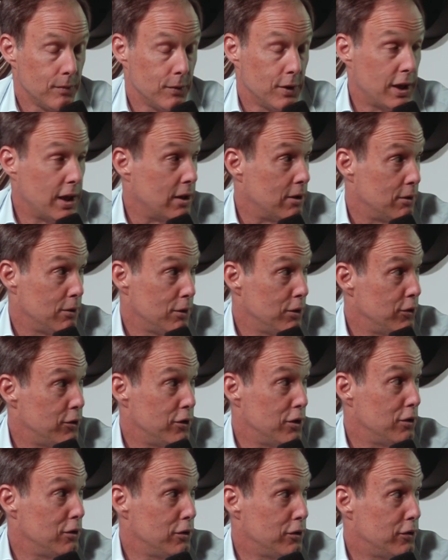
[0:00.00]
Yeah, there's
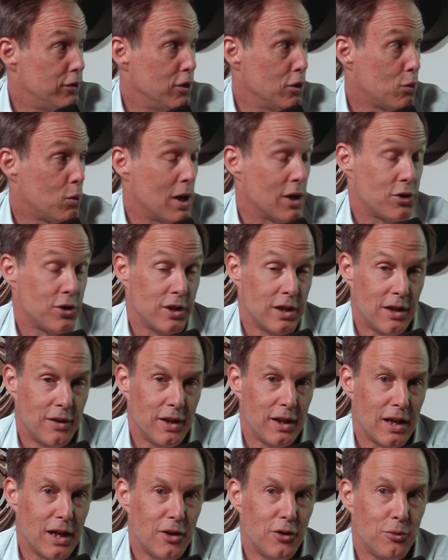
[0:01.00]
no, there's no question. I
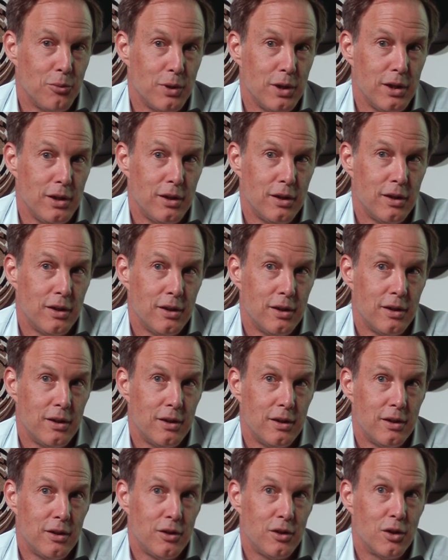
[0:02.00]
think as we
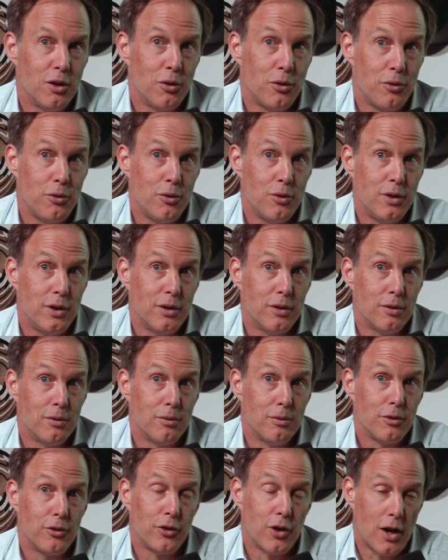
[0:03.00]
go through the
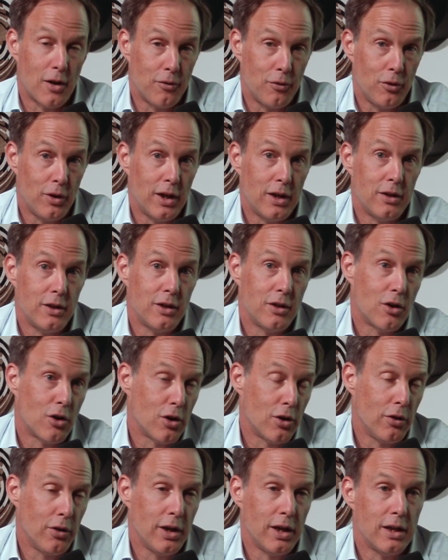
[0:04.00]
soft landing,
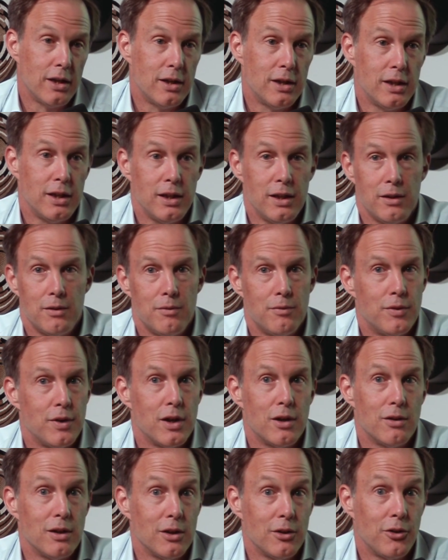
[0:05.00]
hard landing,
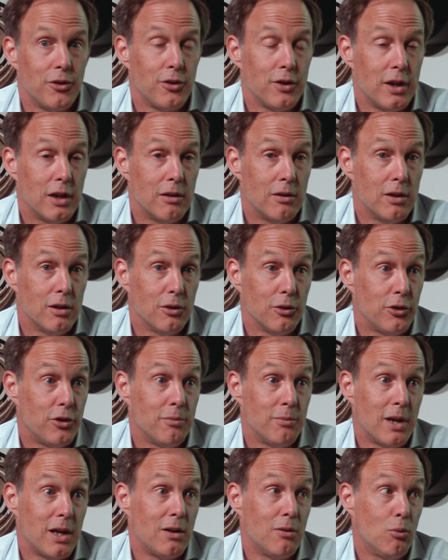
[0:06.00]
various scenarios,
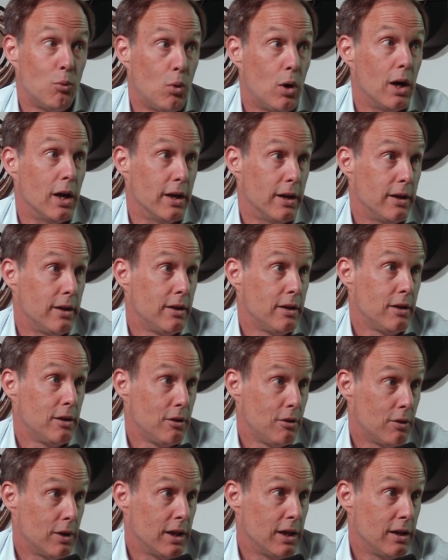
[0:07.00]
no matter what,
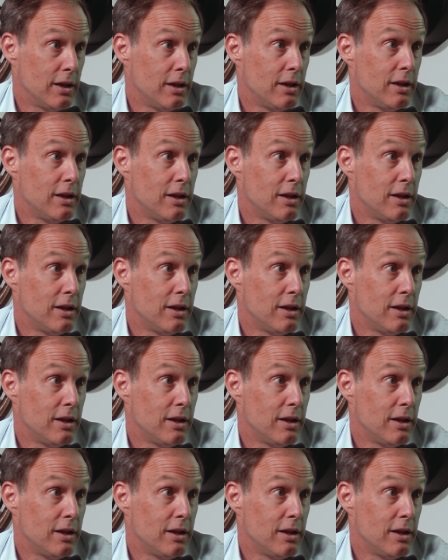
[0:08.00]
right?